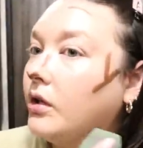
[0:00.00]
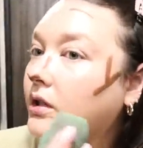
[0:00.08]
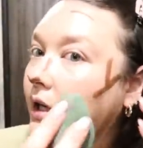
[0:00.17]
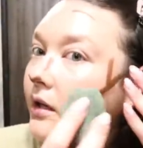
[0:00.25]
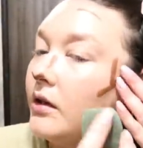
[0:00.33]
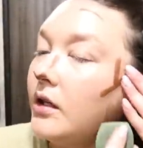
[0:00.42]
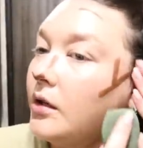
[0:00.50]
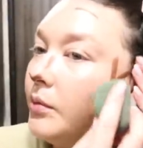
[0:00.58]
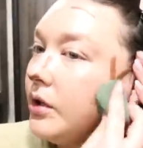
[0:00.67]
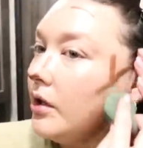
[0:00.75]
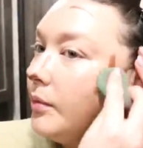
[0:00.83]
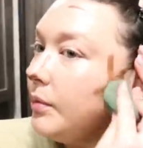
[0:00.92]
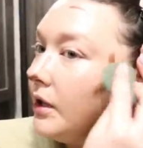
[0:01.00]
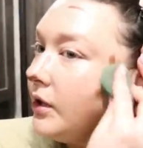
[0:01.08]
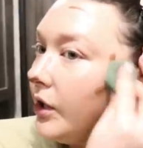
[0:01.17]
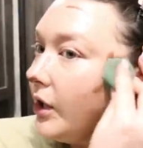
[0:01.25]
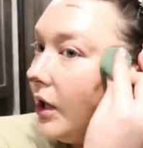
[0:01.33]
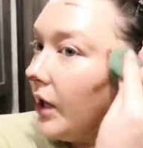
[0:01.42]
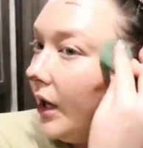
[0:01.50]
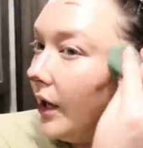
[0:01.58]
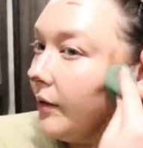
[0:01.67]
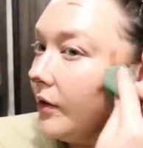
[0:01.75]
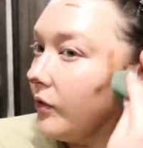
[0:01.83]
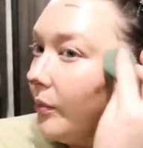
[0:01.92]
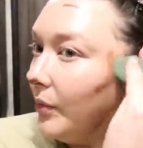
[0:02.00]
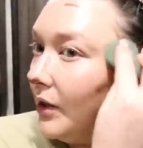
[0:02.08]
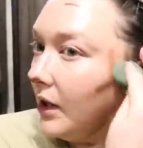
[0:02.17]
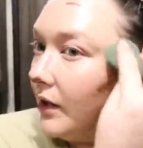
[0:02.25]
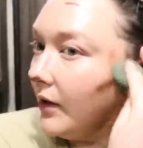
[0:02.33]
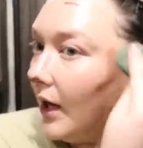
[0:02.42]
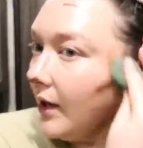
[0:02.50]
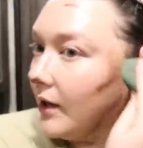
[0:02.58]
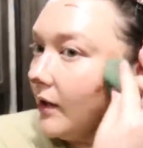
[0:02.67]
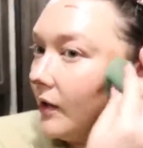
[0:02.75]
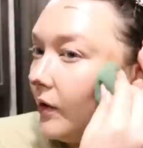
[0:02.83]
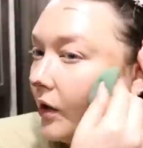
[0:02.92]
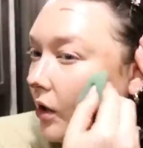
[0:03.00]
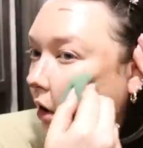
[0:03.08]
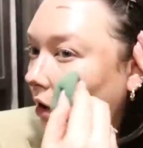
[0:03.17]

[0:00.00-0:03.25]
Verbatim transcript: take the Beauty Blender and just blend that in.